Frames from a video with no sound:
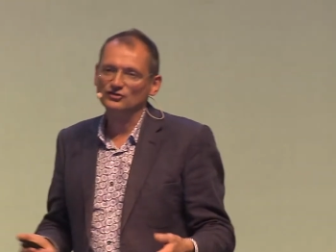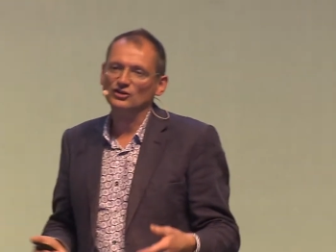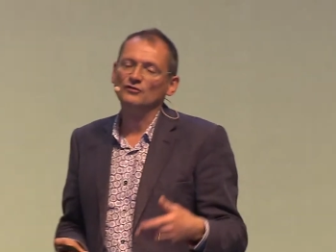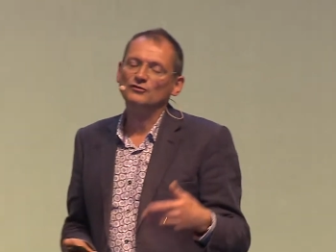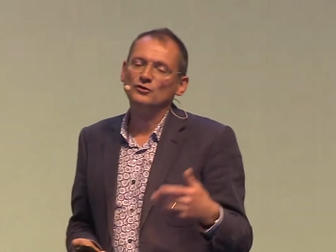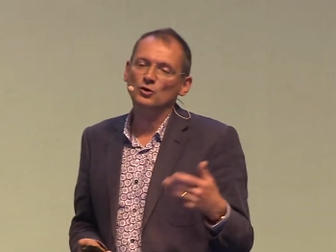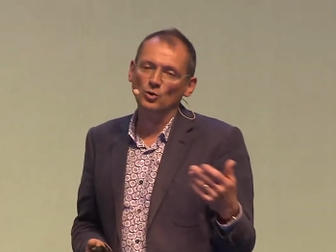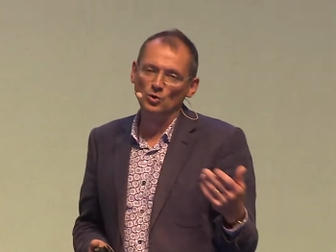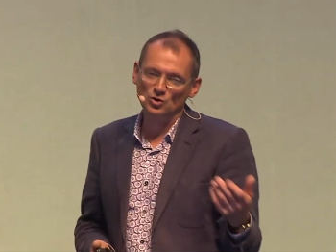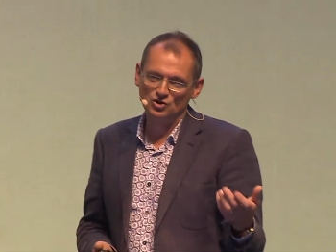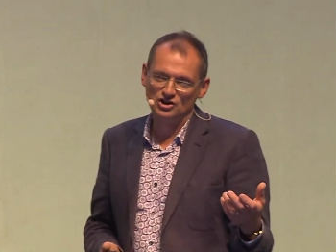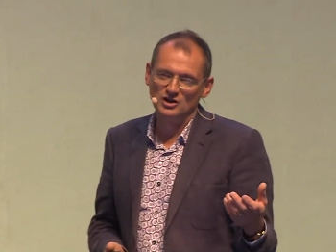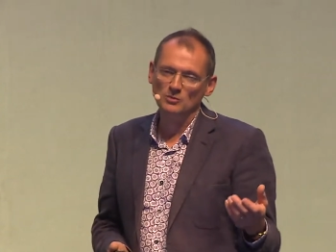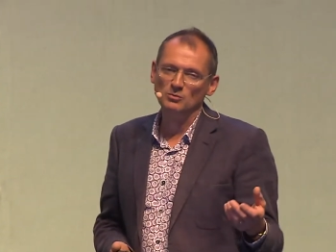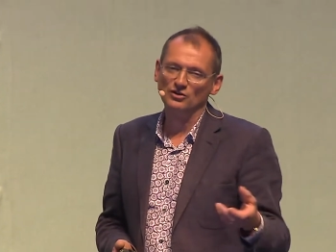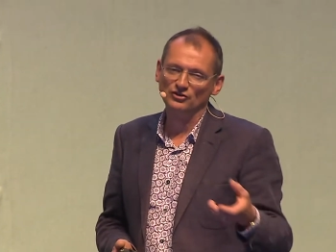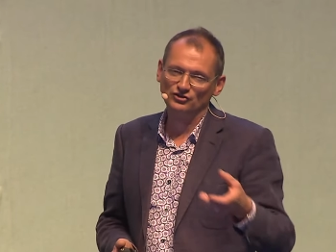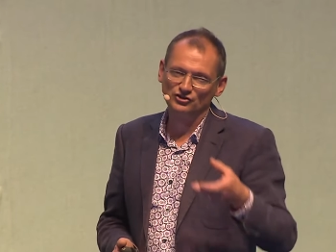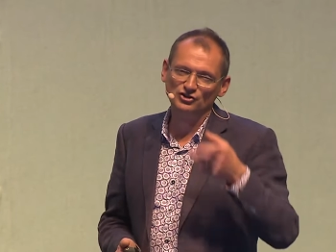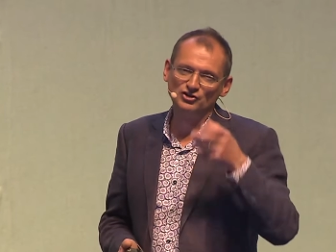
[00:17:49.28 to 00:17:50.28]
of course she
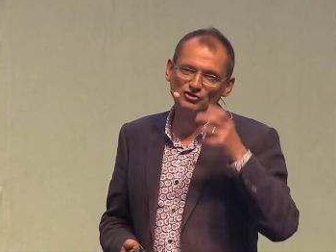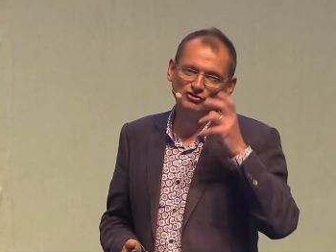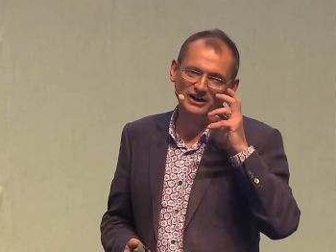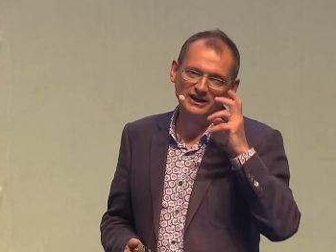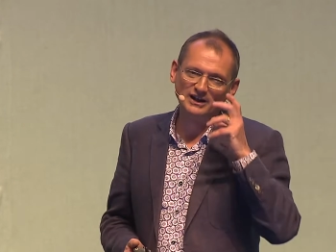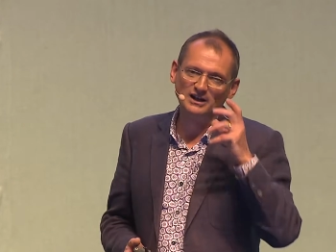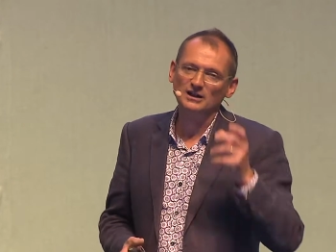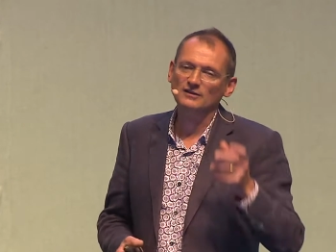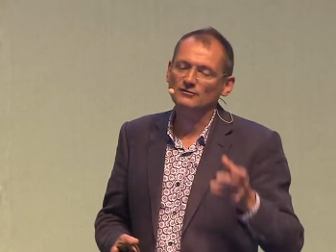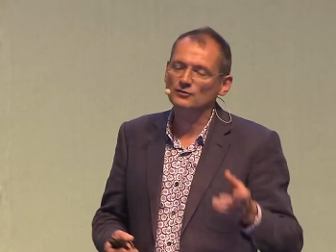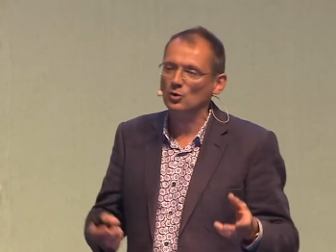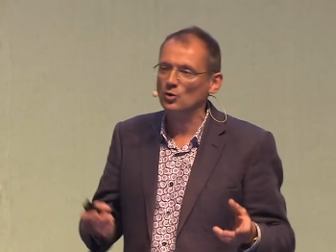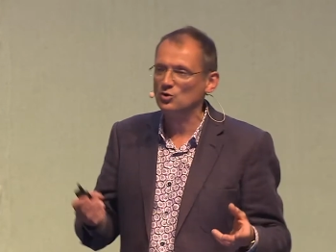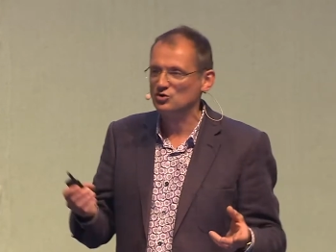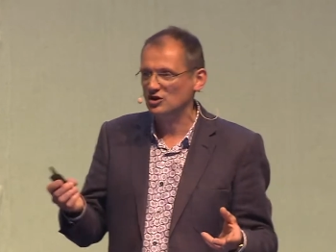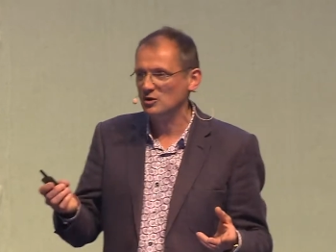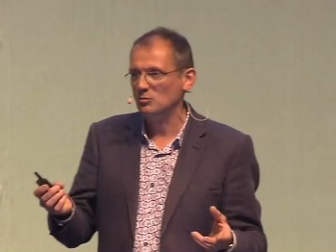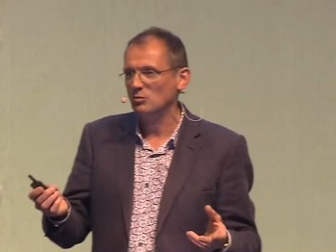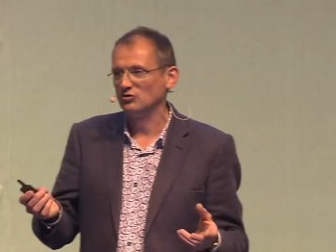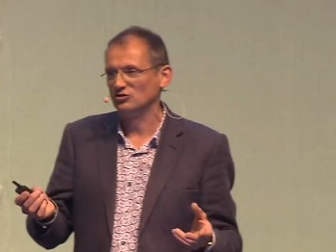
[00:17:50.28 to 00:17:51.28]
wants a drink, and of course
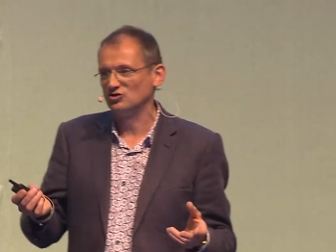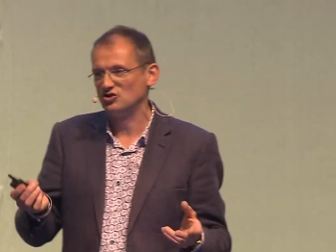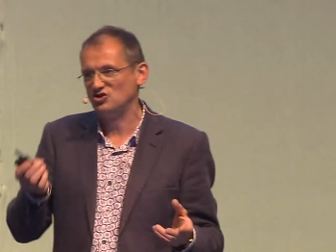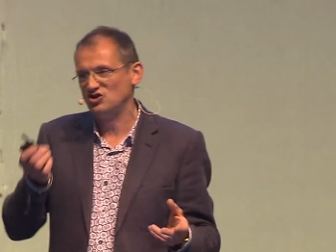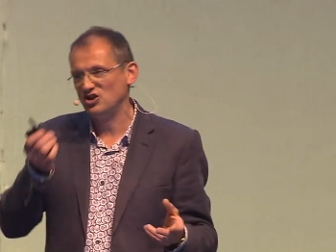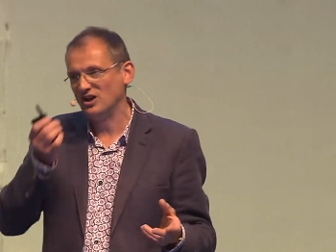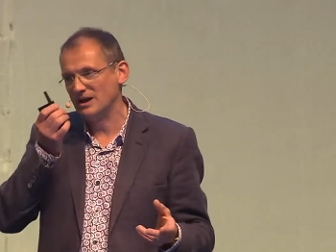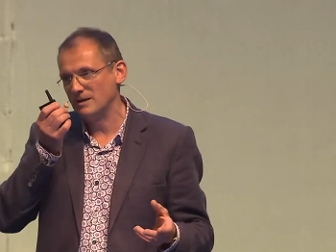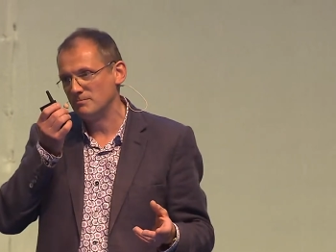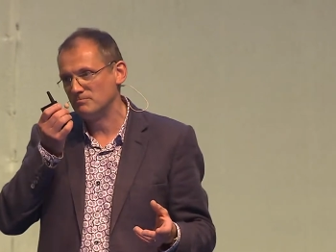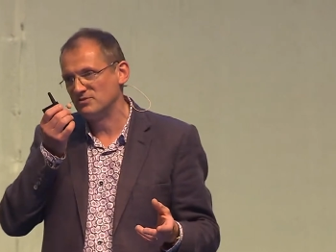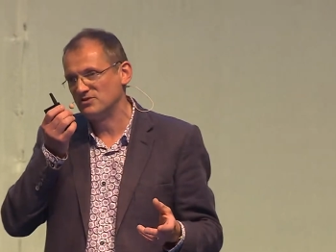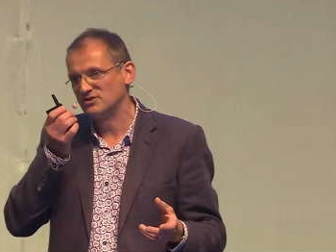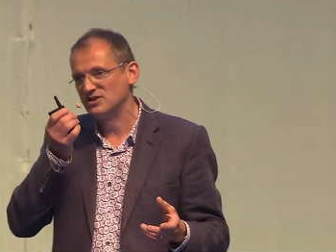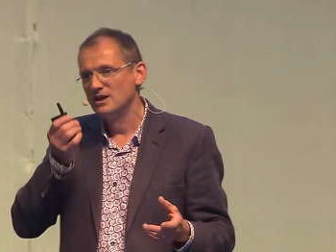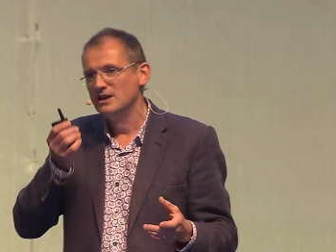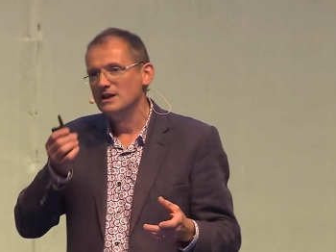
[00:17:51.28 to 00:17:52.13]
she wants chips.